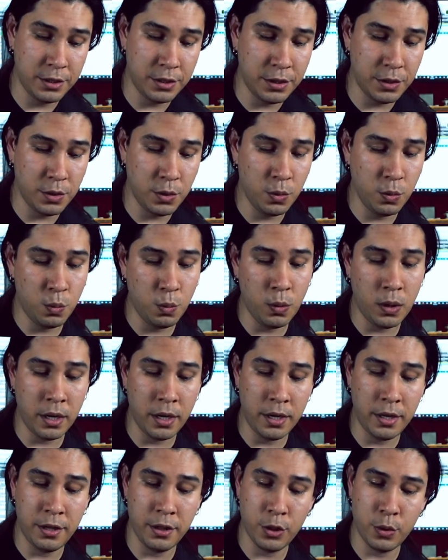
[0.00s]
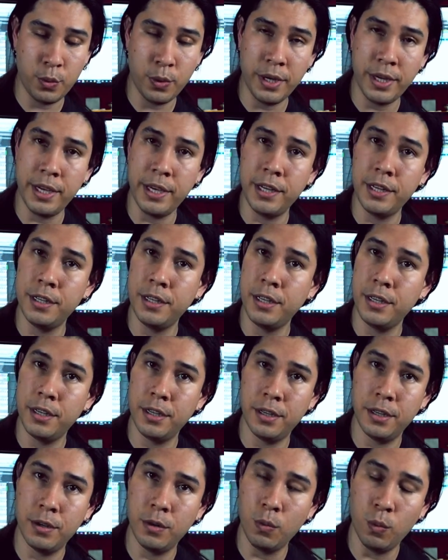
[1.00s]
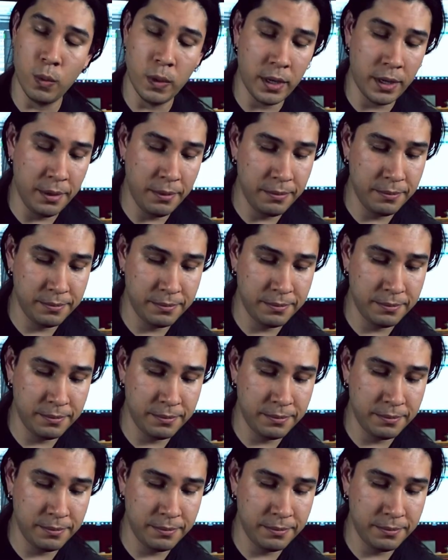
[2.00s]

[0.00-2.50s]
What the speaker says: 2, 1, 3, 1.